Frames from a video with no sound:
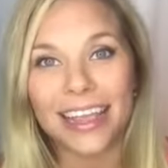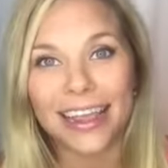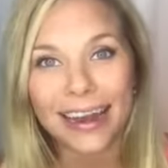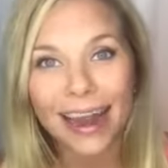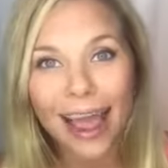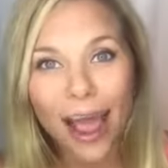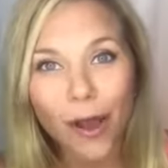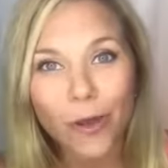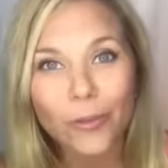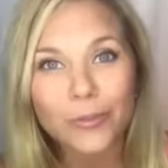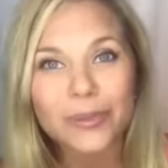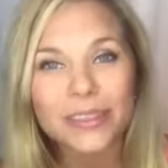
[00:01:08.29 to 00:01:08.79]
It
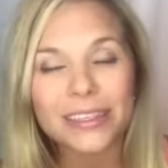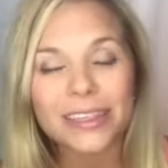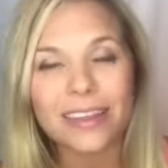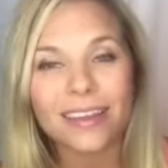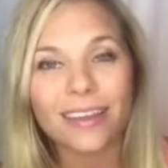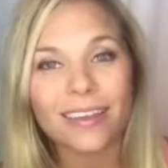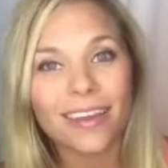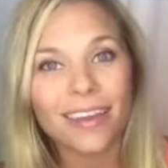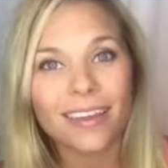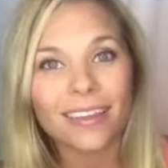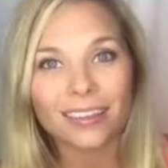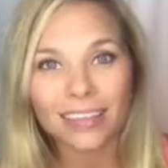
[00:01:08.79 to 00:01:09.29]
helps,
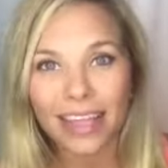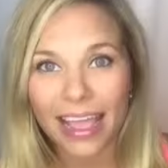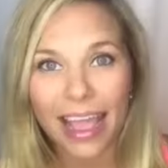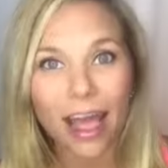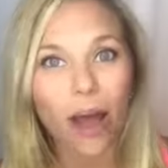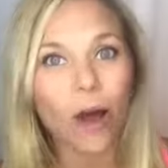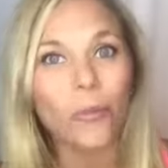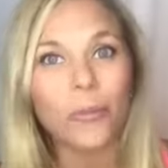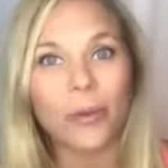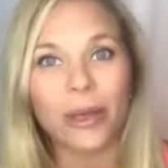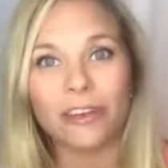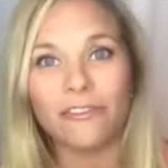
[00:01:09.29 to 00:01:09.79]
they
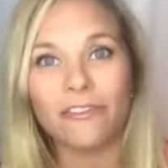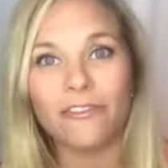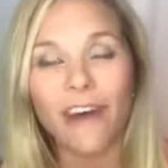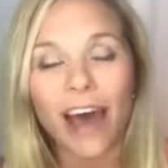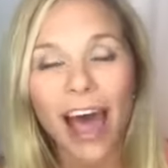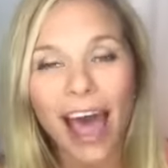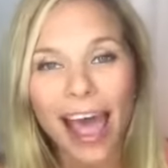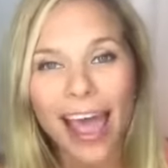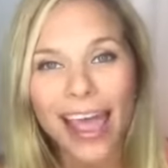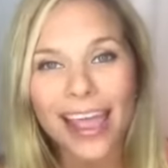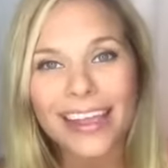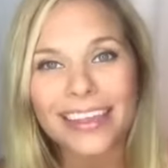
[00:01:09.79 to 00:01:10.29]
help
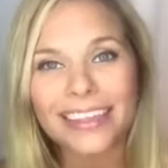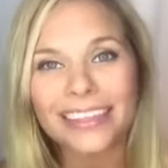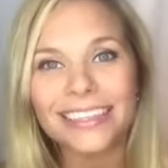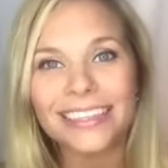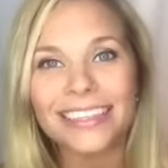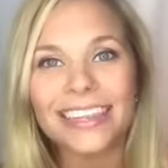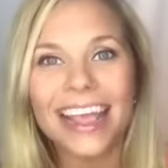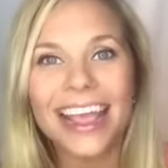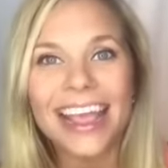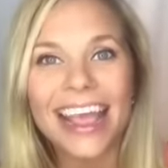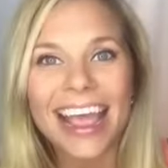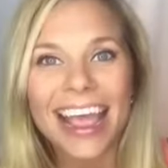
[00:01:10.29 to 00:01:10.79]
advise